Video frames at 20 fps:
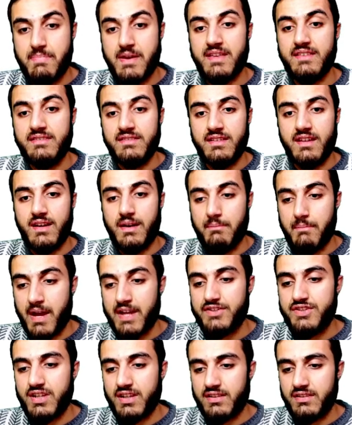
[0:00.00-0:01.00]
Spin uh,
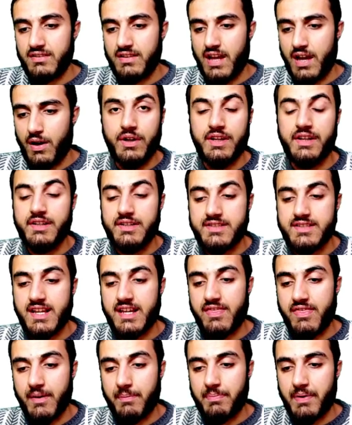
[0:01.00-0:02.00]
Magic. Now here
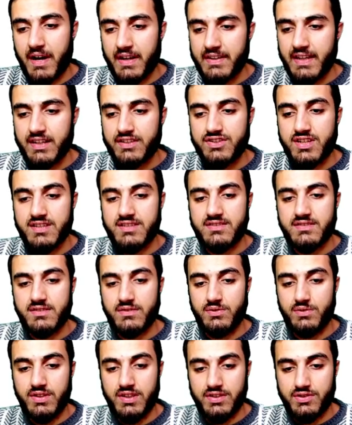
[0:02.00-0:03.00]
inside the product,
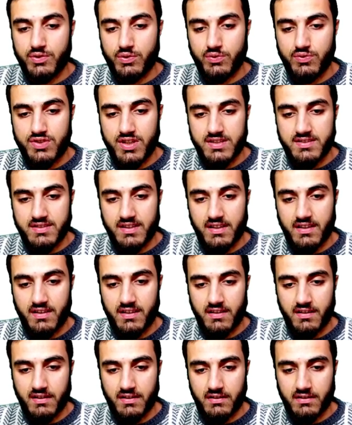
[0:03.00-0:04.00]
just you need to just
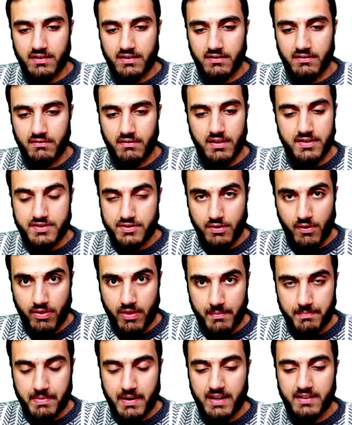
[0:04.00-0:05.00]
uh, install
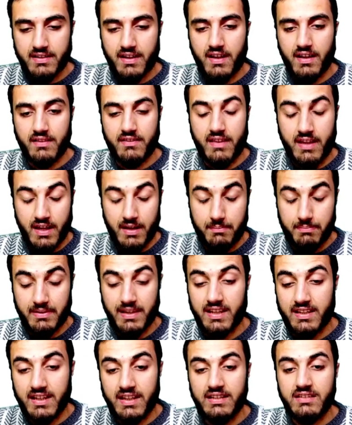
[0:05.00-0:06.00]
the product, uh, the
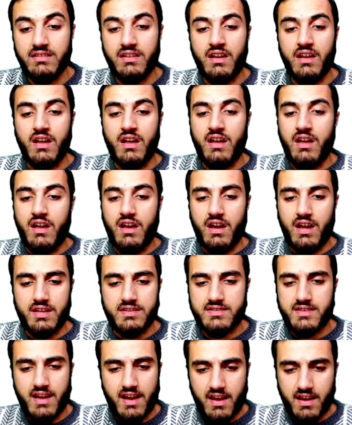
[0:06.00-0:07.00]
plugin
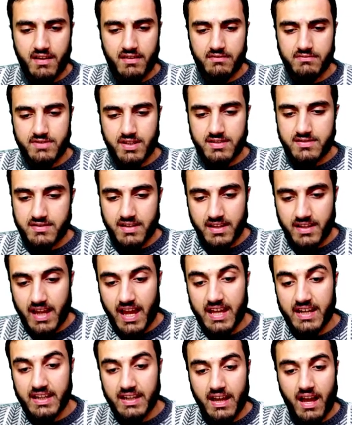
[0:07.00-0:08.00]
it's uh, just like
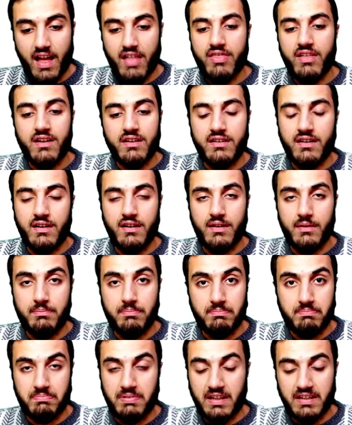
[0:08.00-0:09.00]
any other uh,
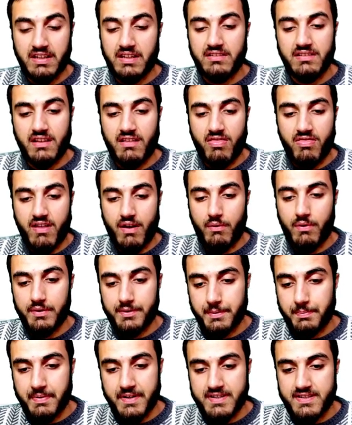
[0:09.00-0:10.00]
plugin in the
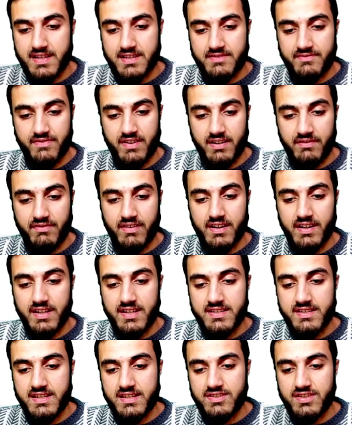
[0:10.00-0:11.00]
WordPress. It's very, very
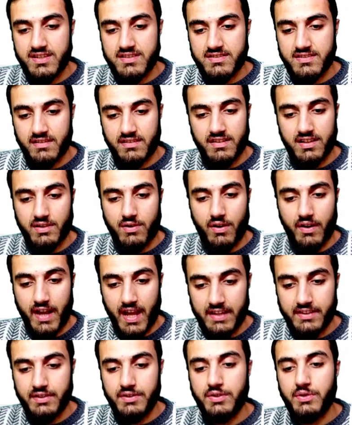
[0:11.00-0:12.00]
easy. Just click on
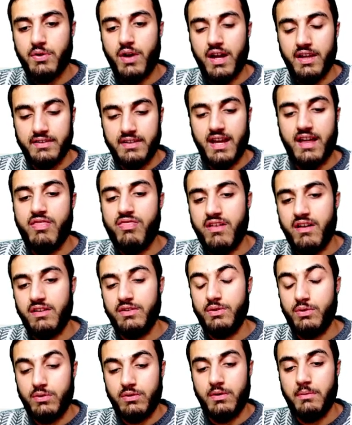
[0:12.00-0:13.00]
add new and add
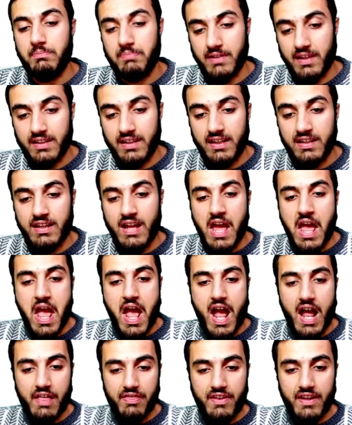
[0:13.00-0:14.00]
your plugin.
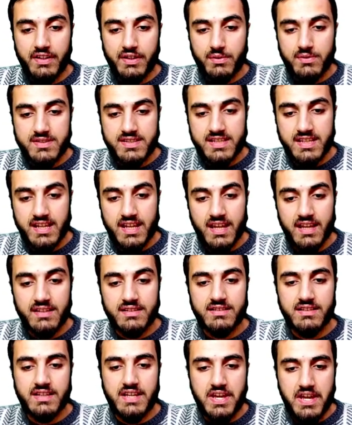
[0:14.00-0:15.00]
And then you'll see
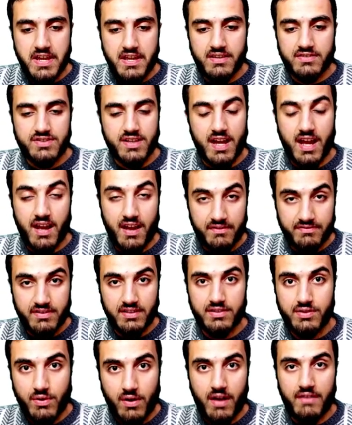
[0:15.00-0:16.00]
it here
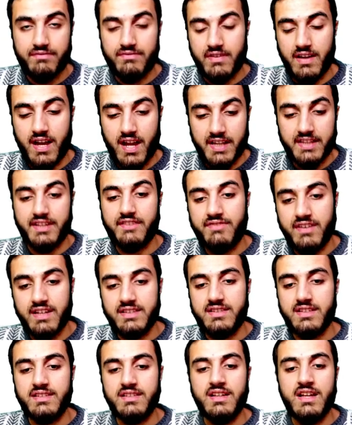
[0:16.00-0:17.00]
after you have
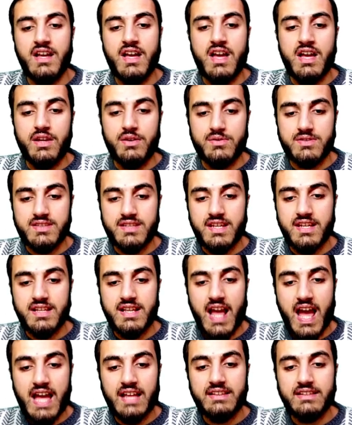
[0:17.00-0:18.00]
activated. You'll see
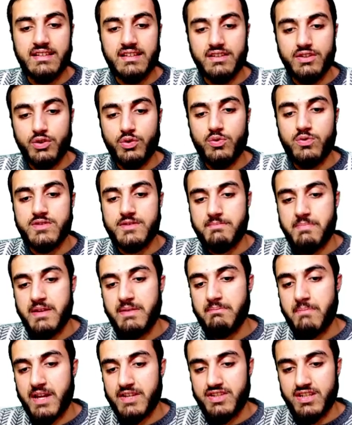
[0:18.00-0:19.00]
it add the new
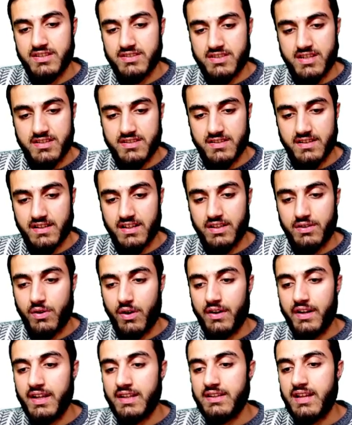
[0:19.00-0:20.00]
spin magic. Just click
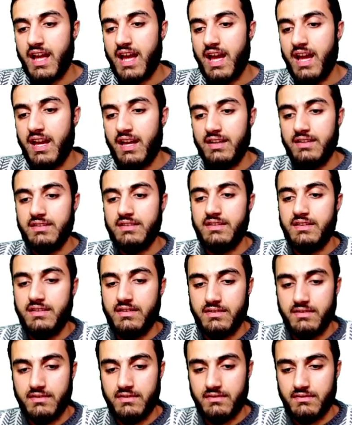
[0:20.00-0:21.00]
on it and
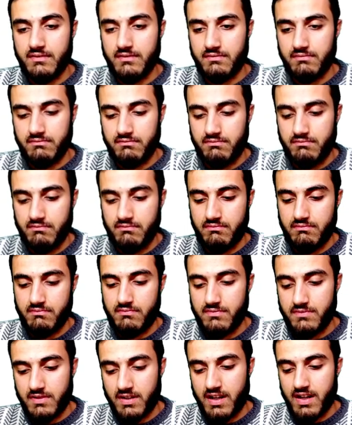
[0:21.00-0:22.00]
uh,
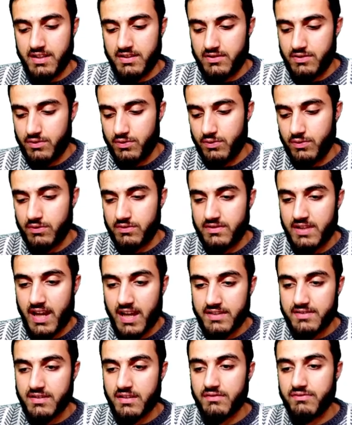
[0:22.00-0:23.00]
write your
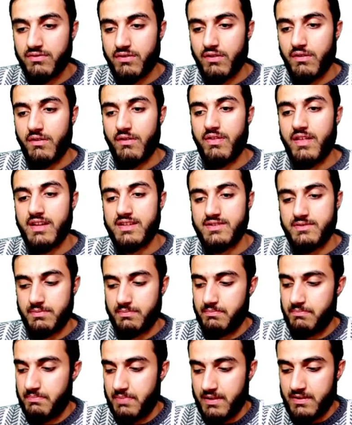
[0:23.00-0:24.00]
title for the
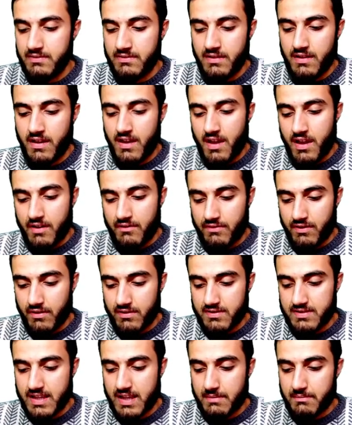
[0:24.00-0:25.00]
spin. For
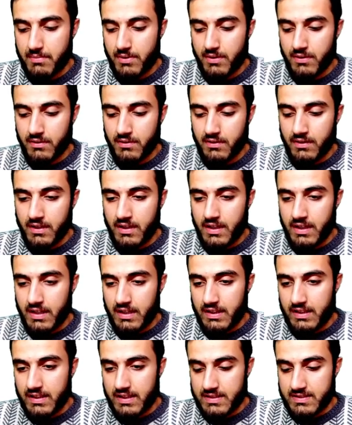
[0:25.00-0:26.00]
example,
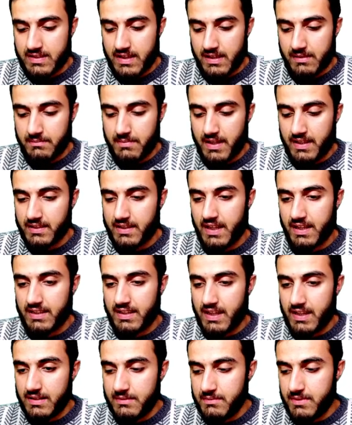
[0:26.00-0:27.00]
click Sale Bank
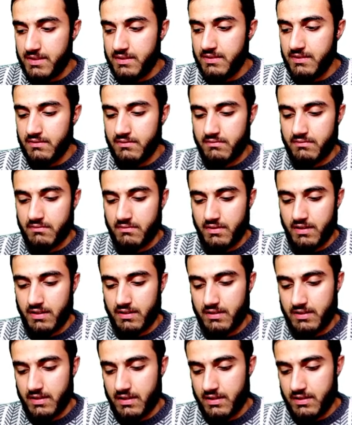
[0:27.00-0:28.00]
Academy.
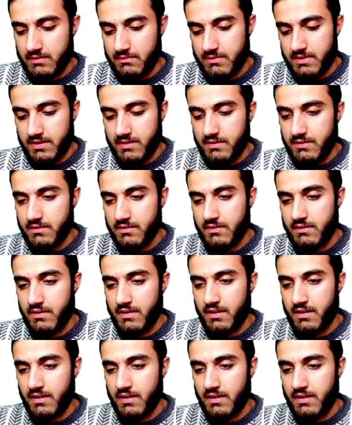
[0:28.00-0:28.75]
Academy